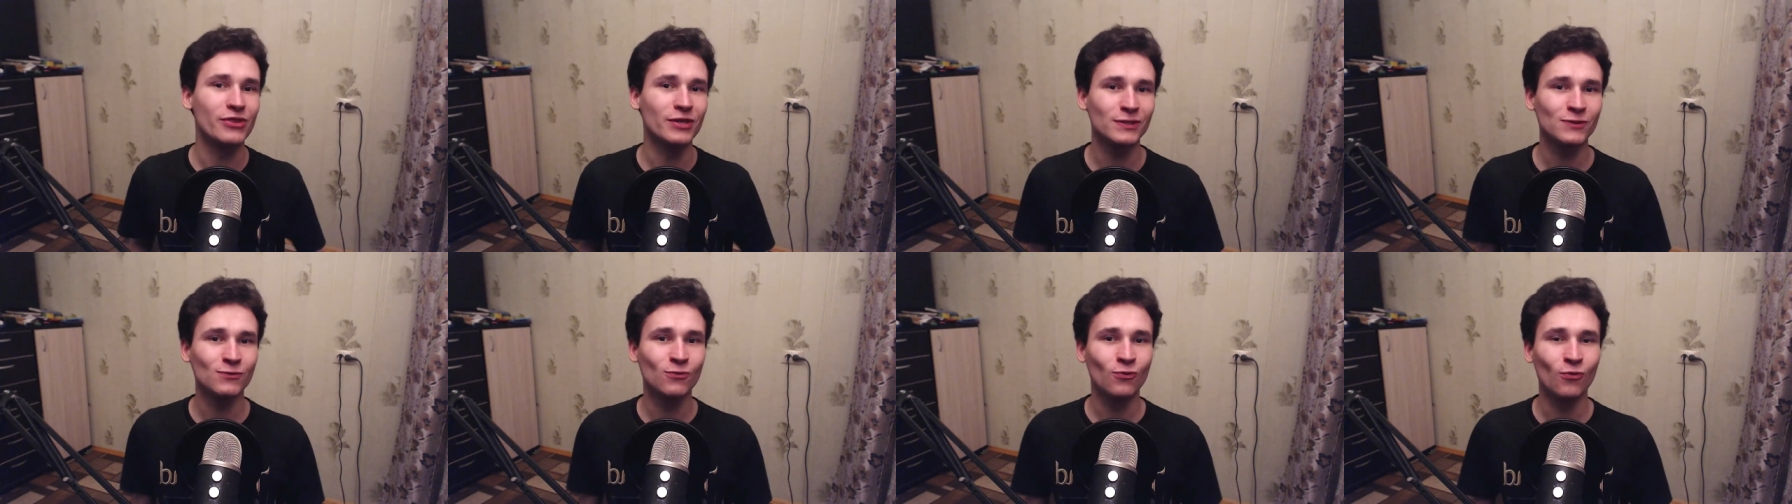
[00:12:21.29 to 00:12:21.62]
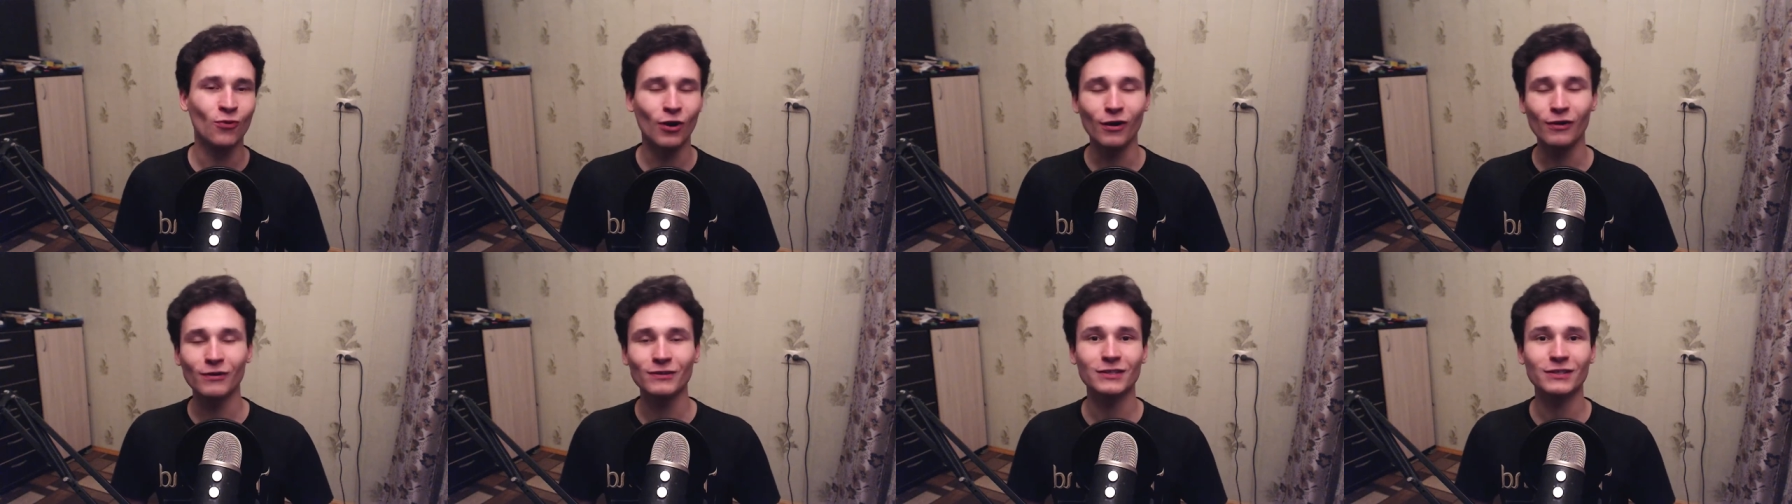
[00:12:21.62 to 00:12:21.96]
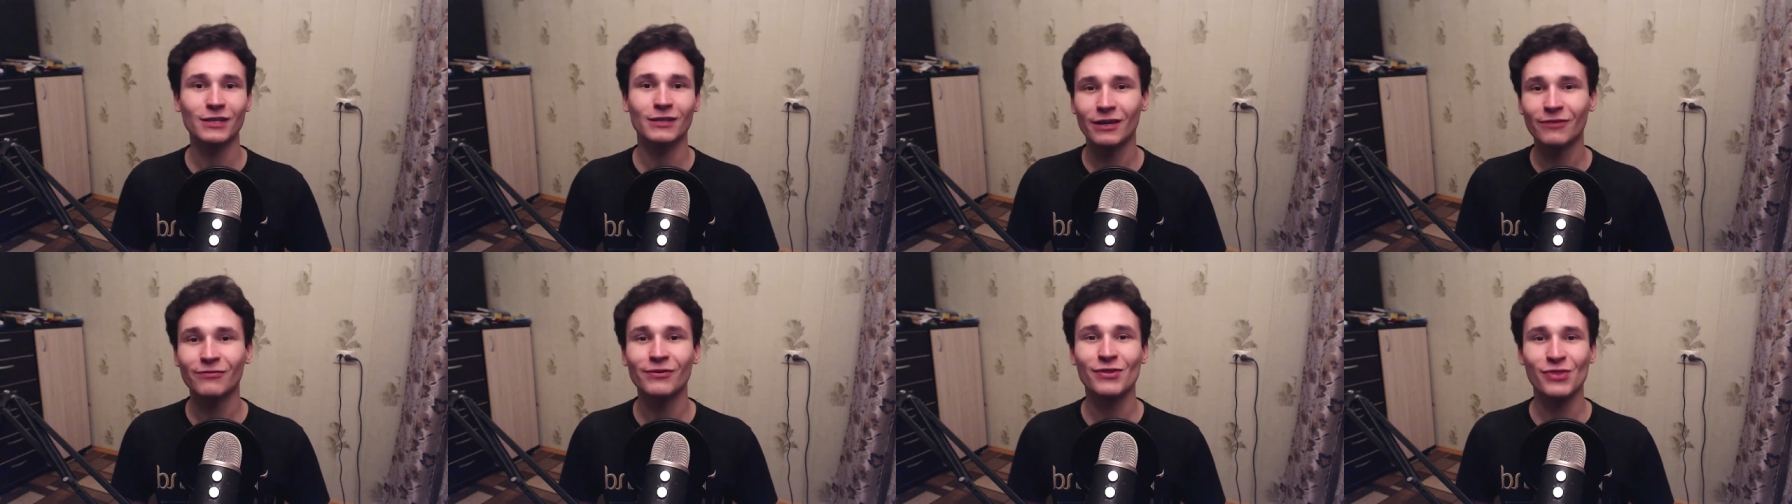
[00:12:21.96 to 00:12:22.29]
this world
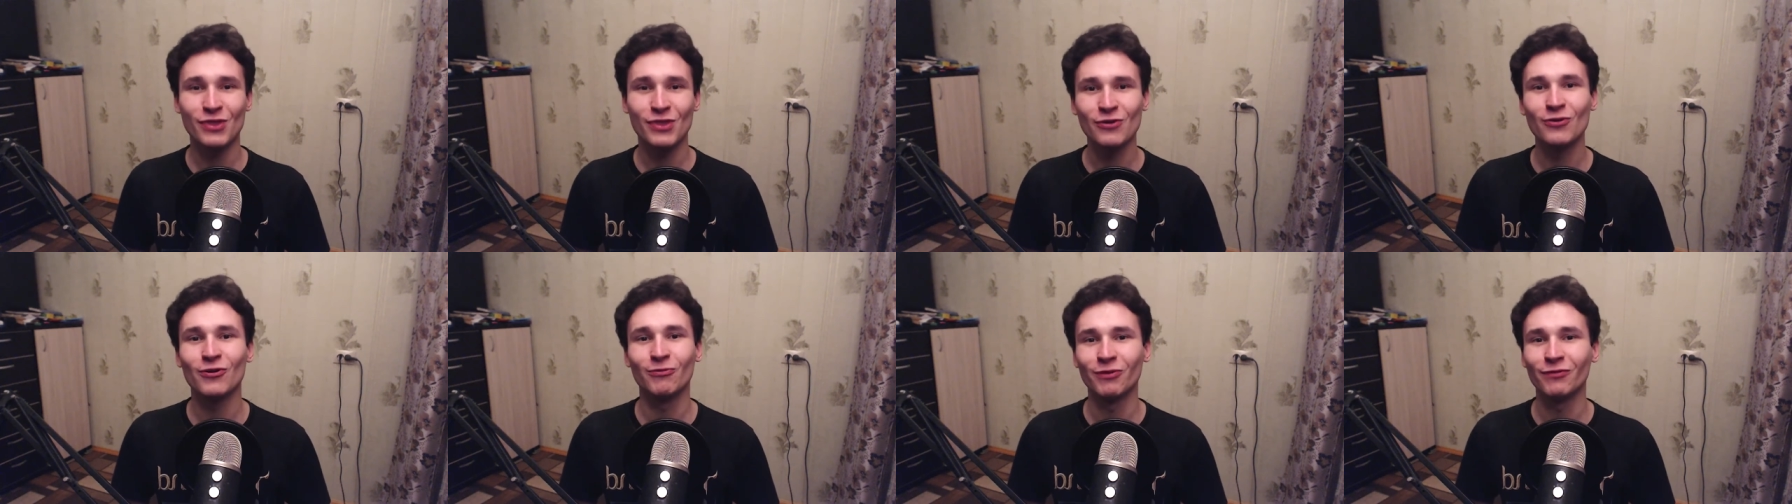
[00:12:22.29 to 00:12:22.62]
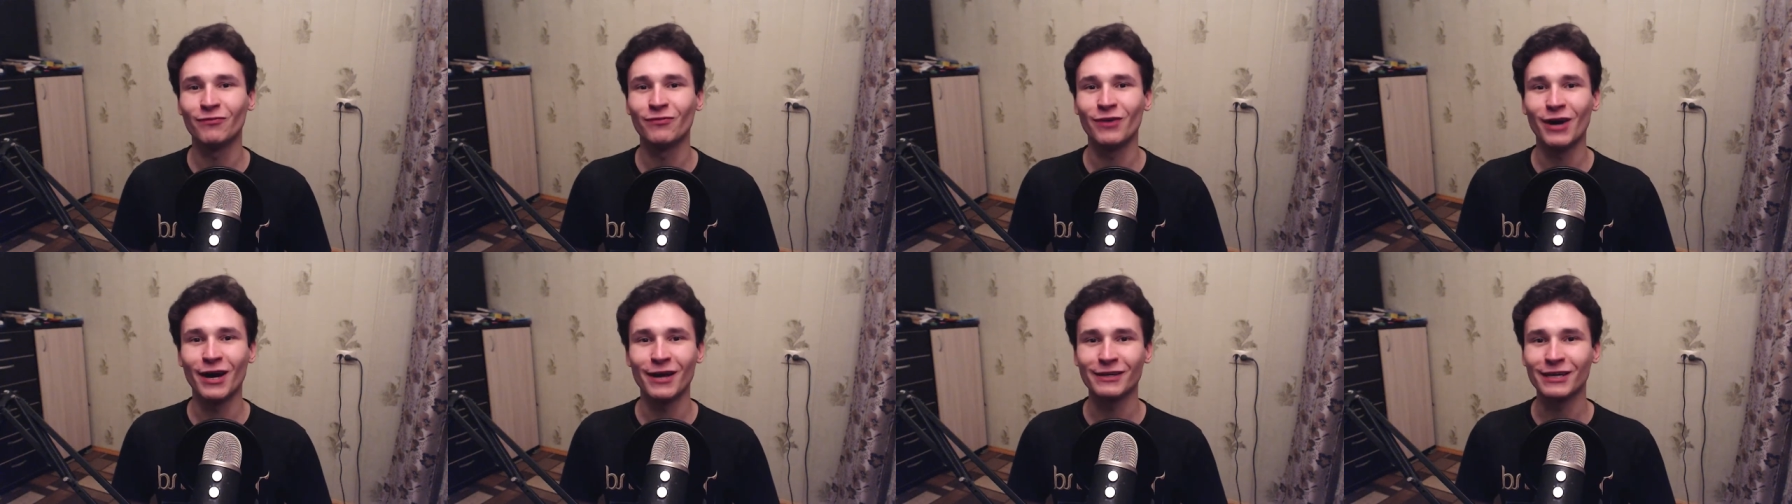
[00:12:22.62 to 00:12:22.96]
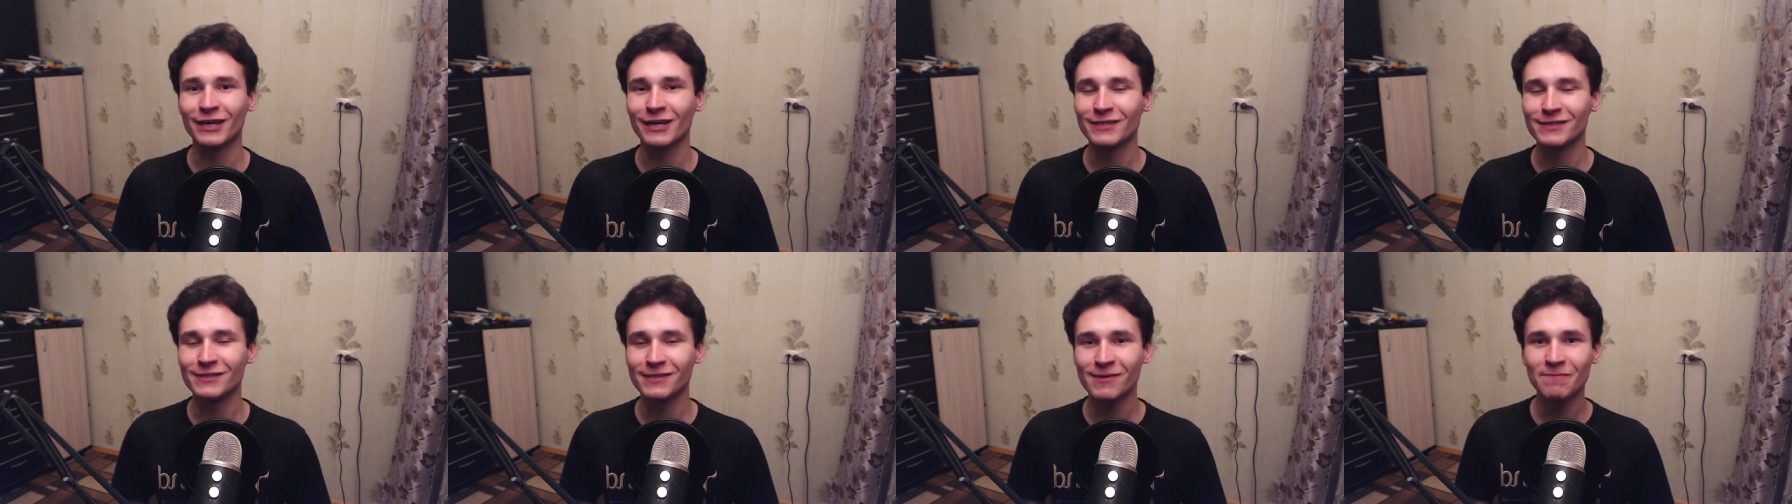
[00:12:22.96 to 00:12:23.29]
and everything will be fine,
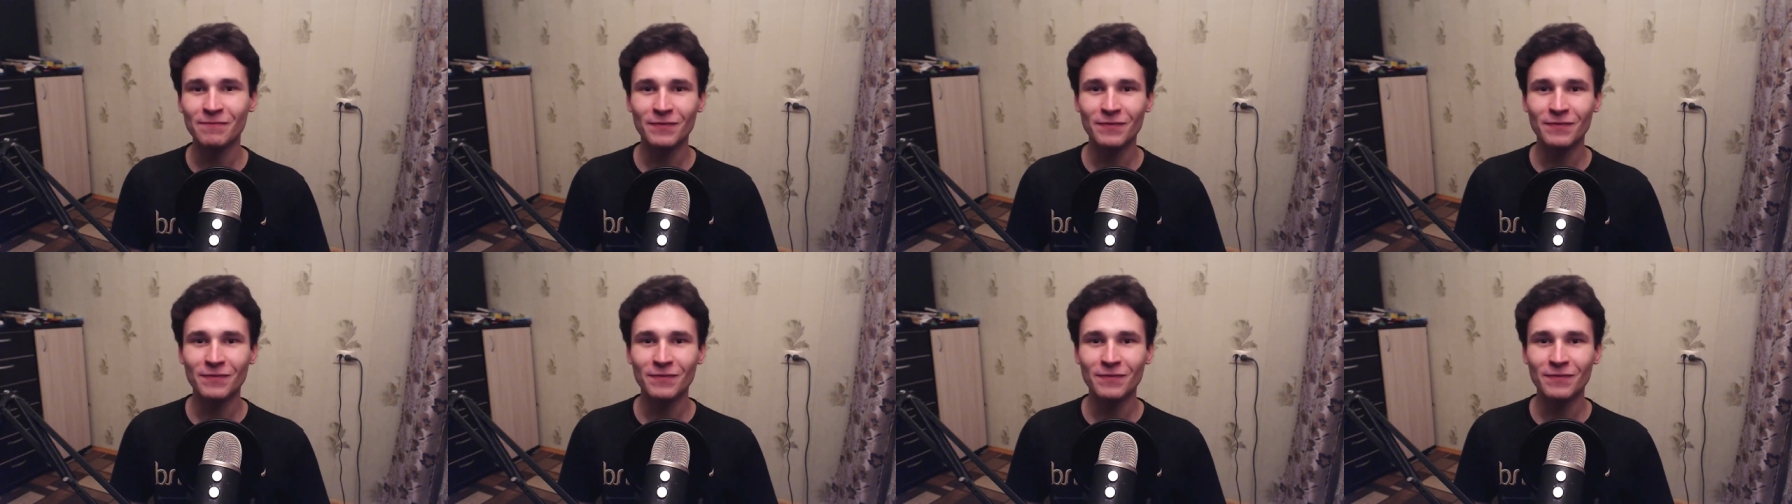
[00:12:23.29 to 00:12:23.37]
guys.